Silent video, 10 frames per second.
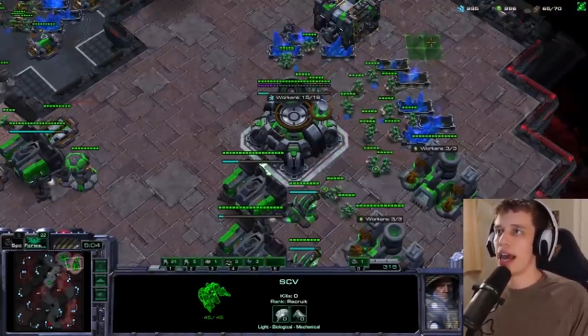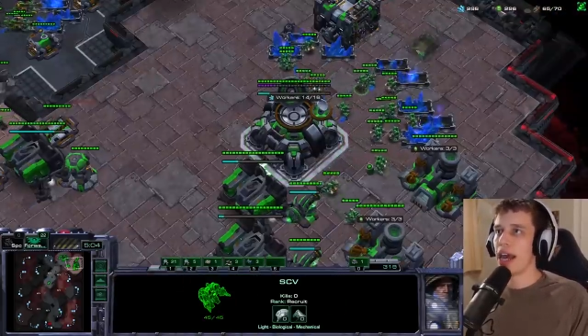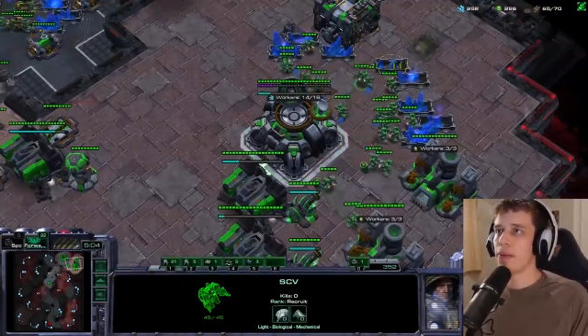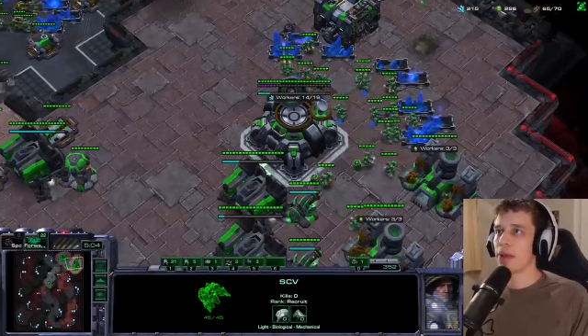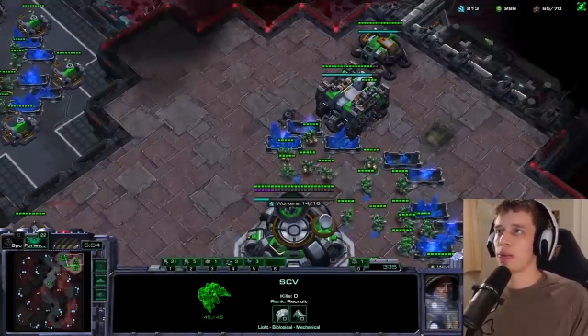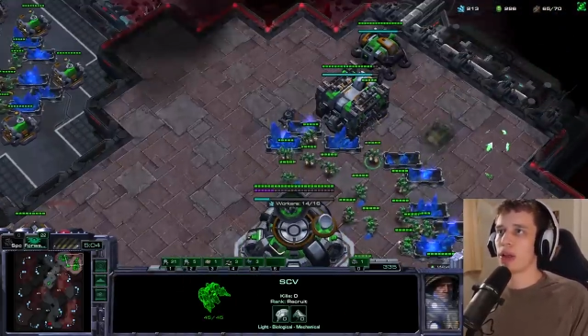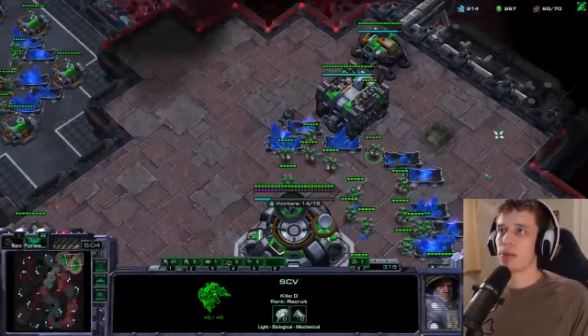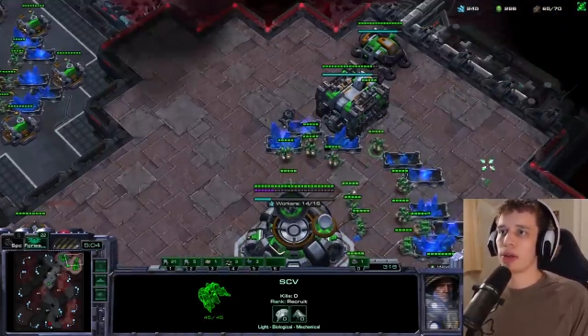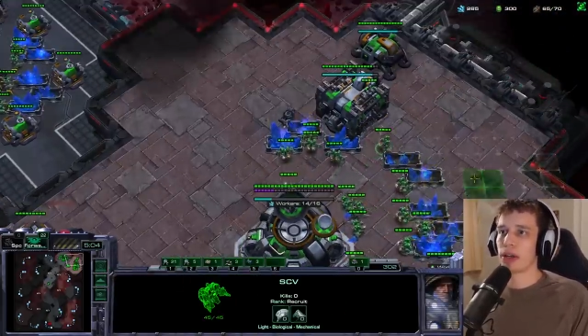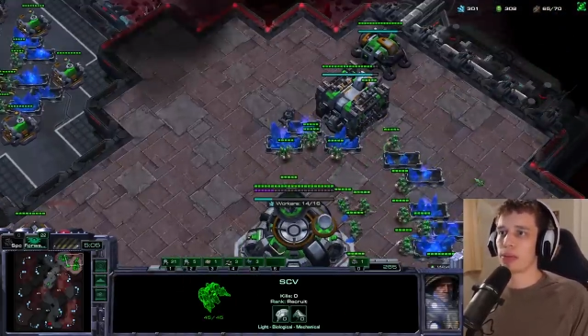And with
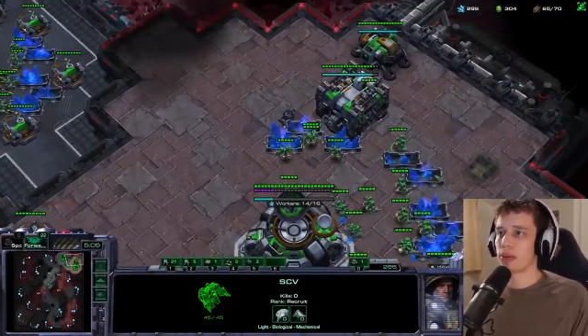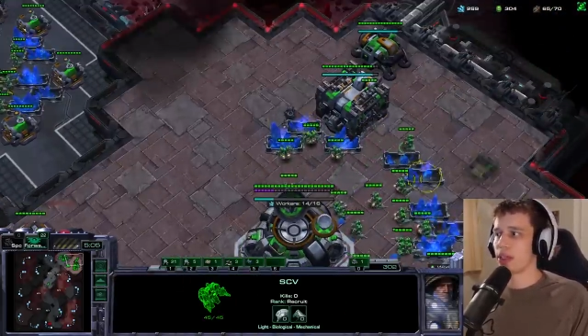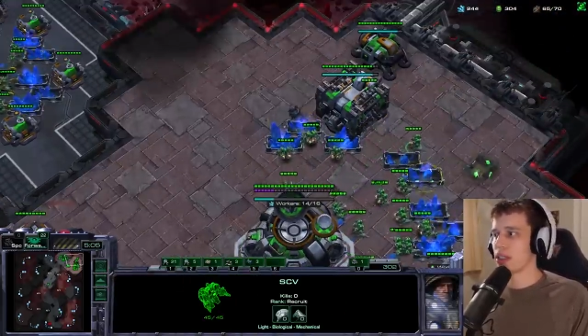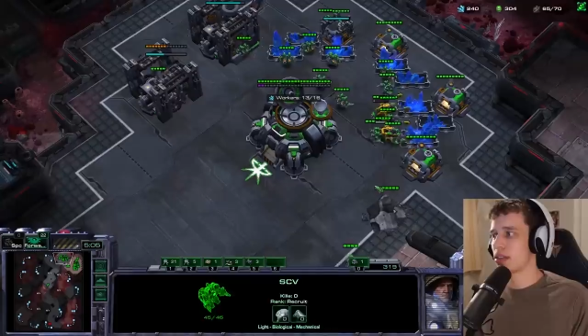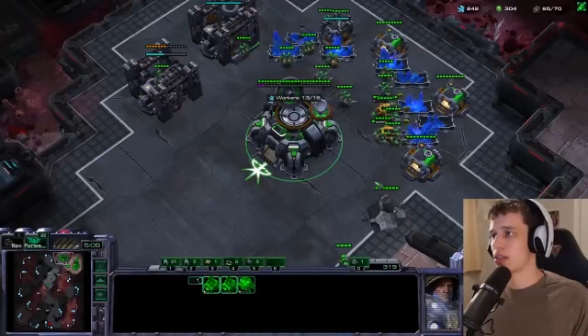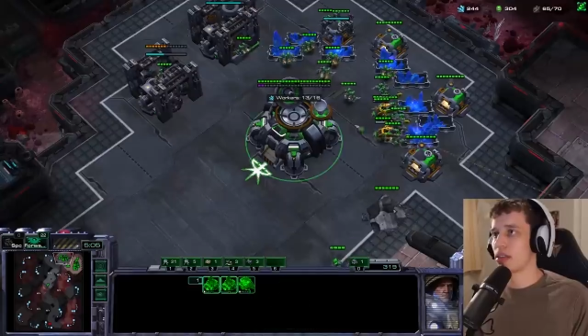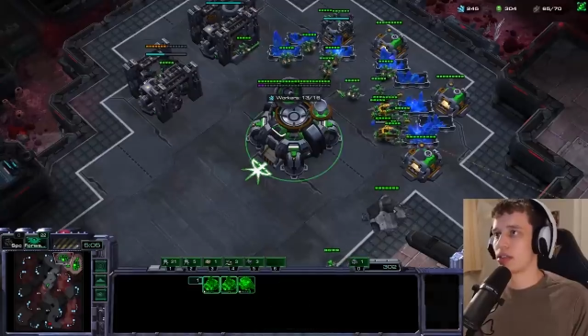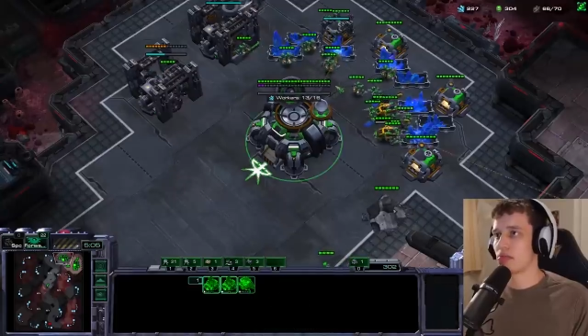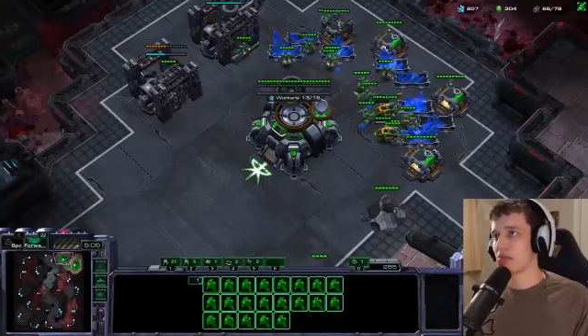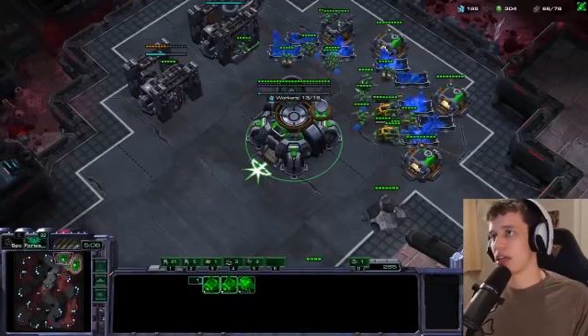1-1 upgrades. So
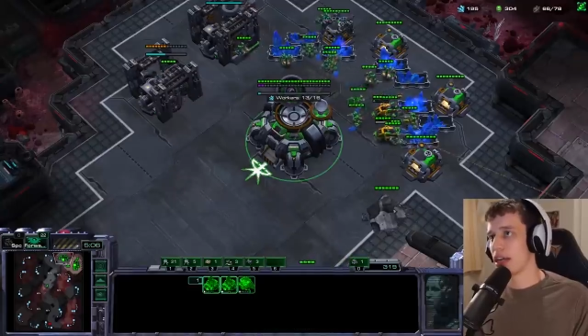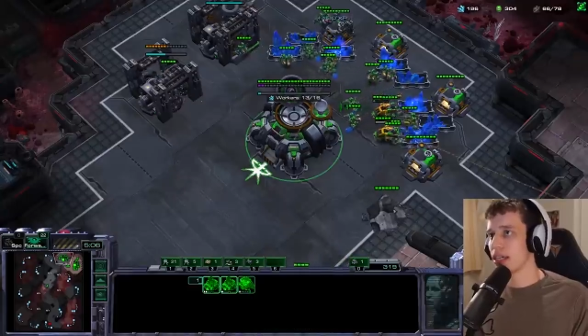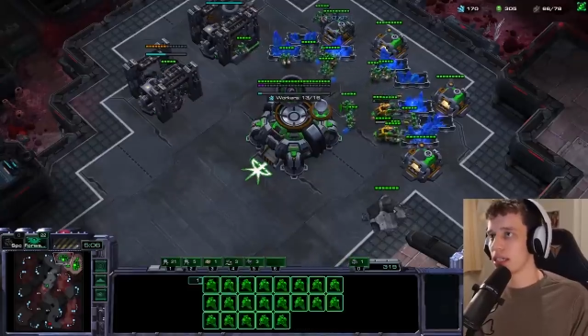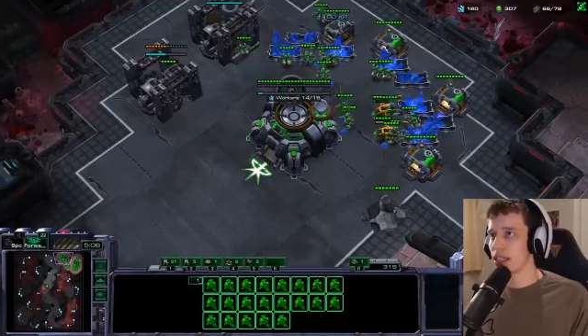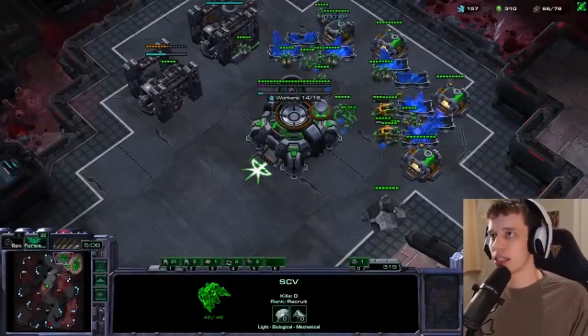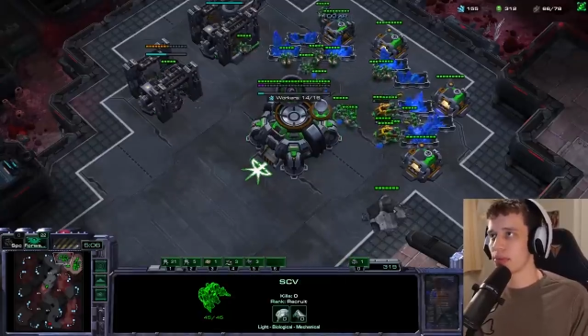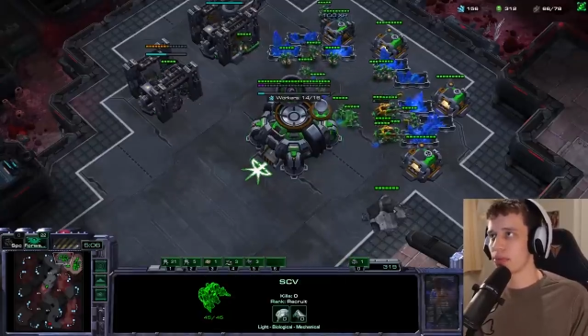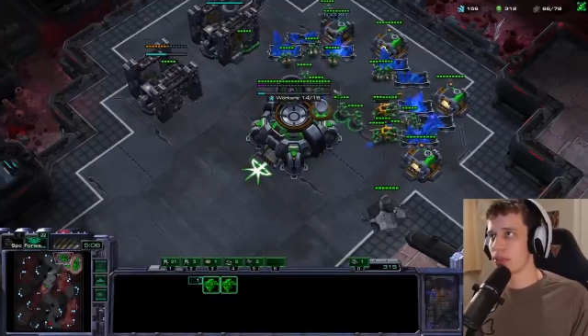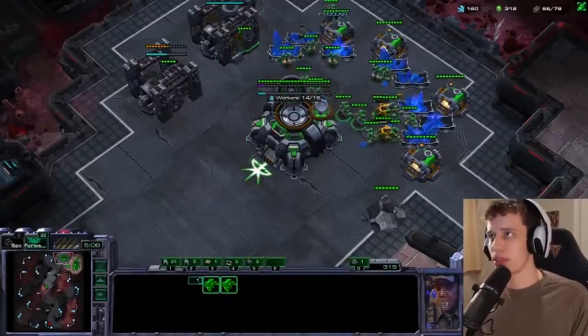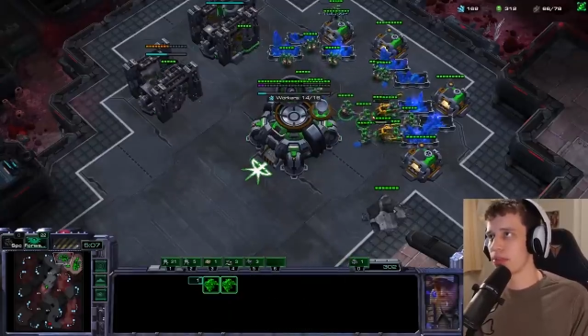it actually is a
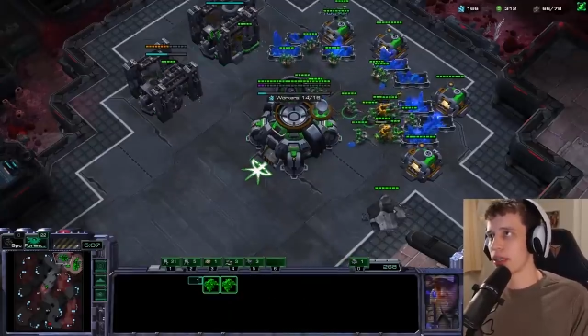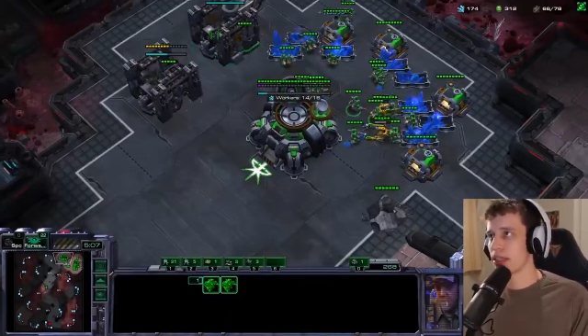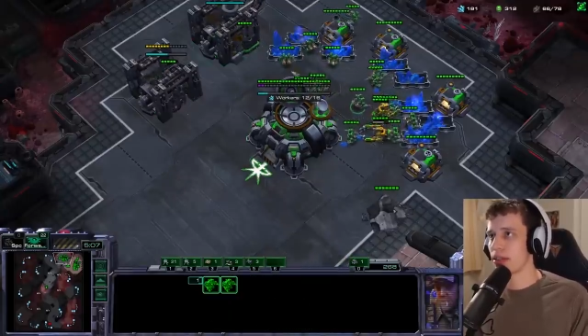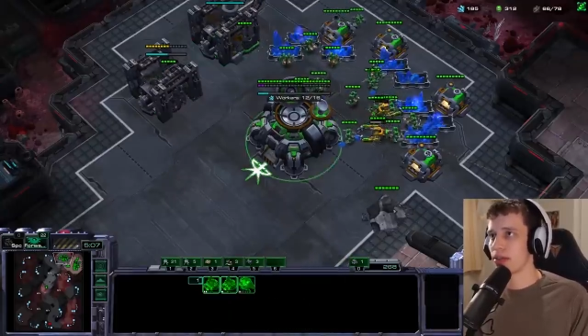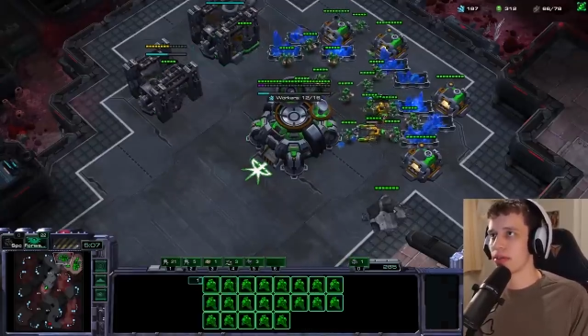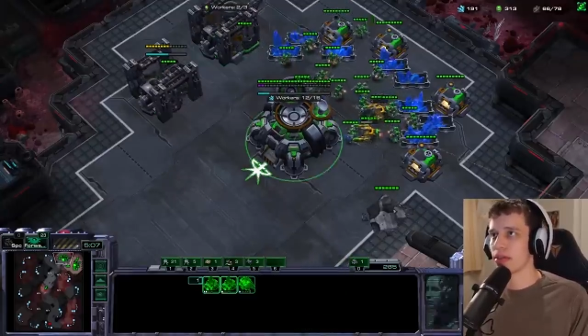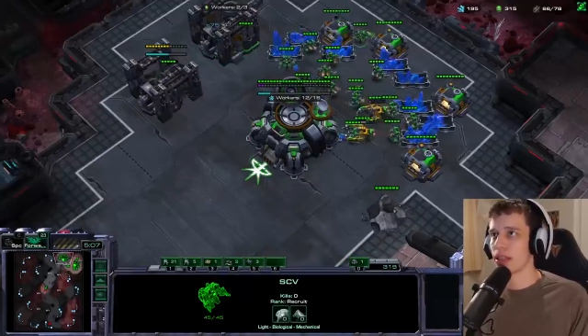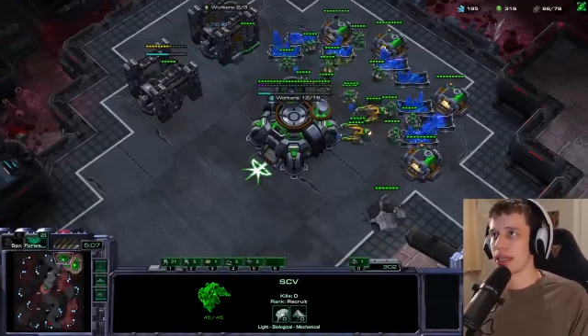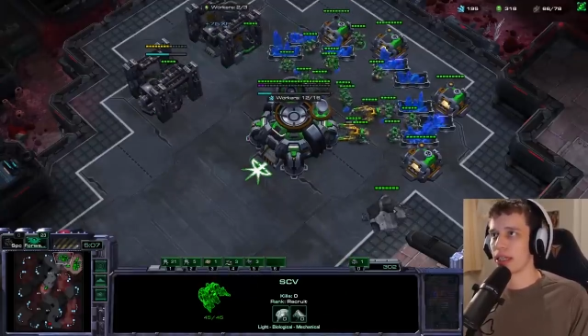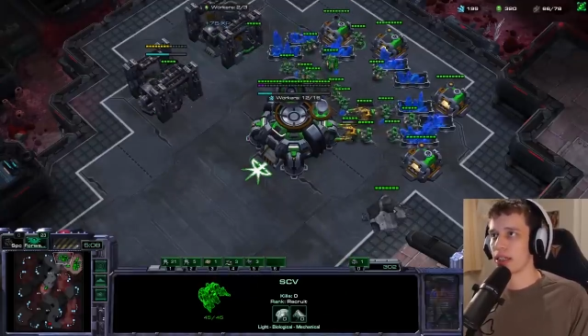pretty big deal.
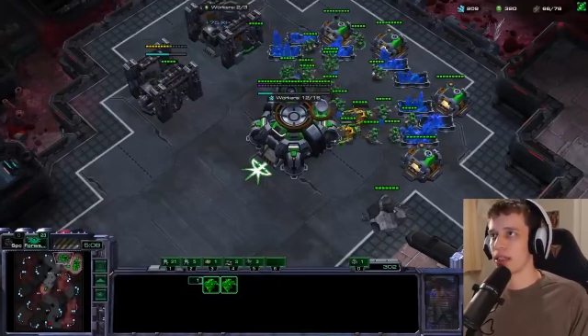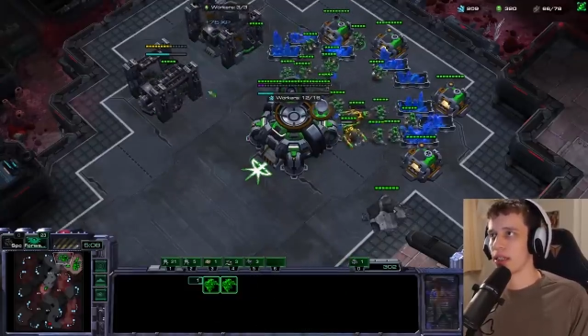Like...